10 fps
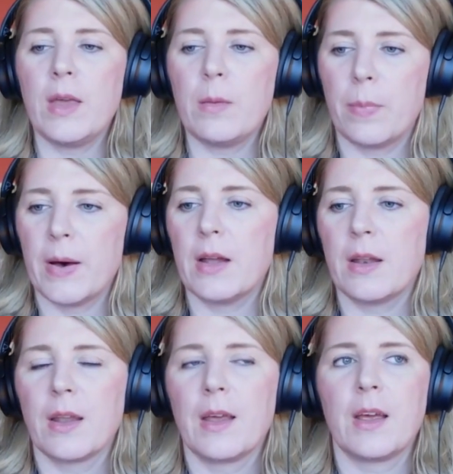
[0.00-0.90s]

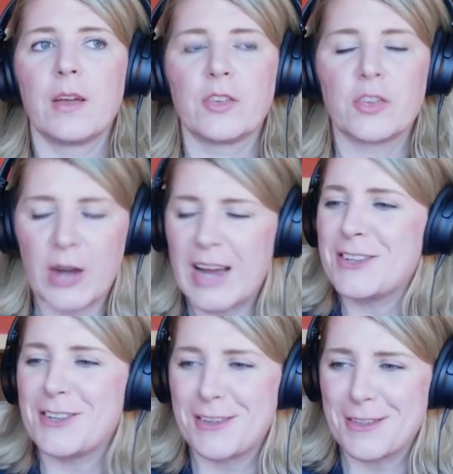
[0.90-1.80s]
but
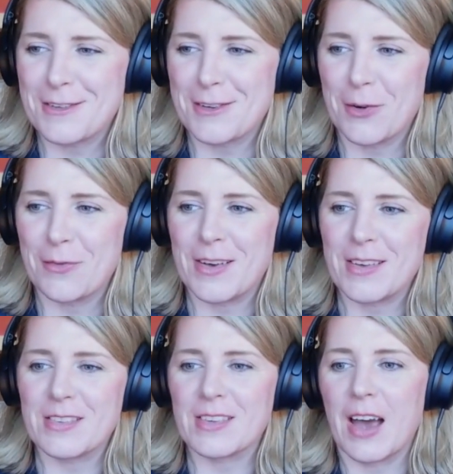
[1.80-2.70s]
scratched the
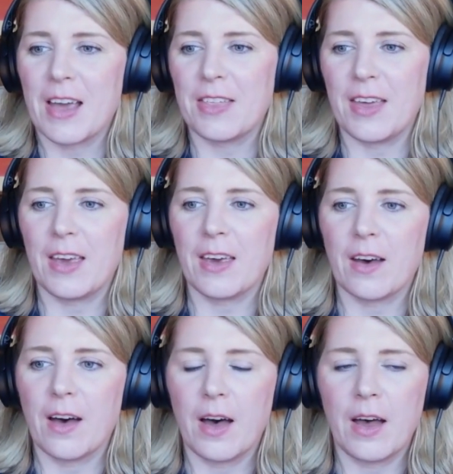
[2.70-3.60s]
surface, I
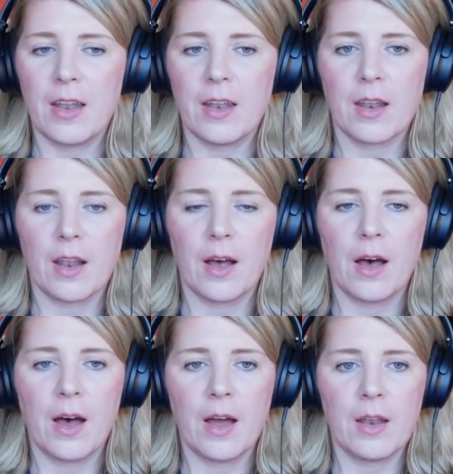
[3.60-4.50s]
think, on
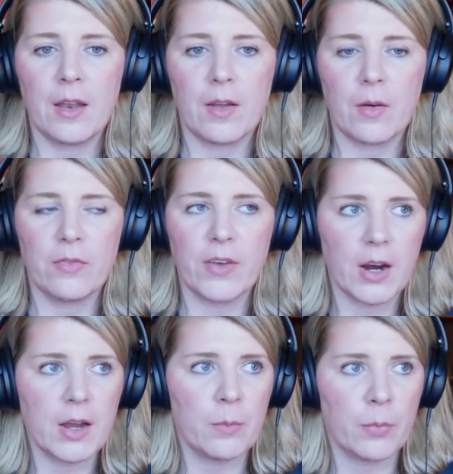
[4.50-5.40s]
a
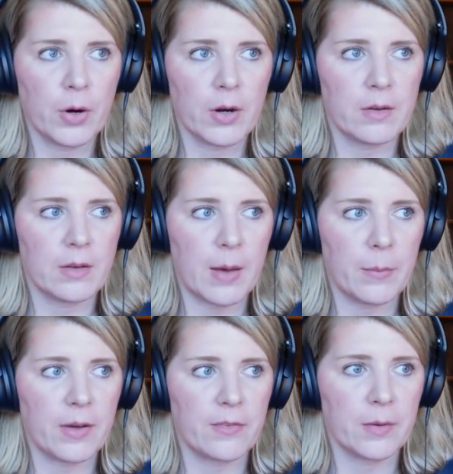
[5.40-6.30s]
very important
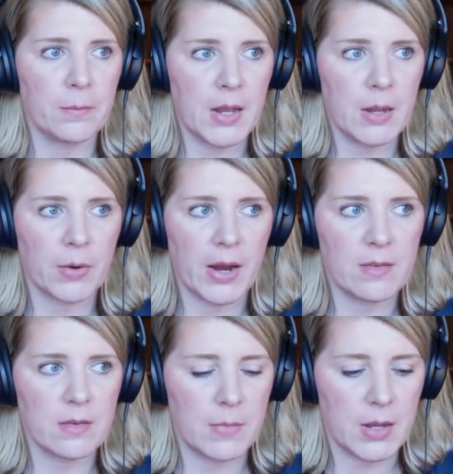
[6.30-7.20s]
topic for many
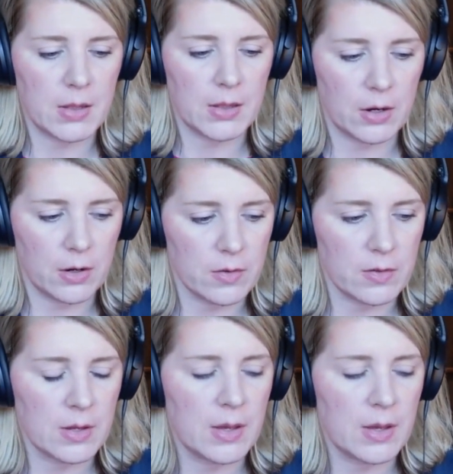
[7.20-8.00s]
brands and many leaders.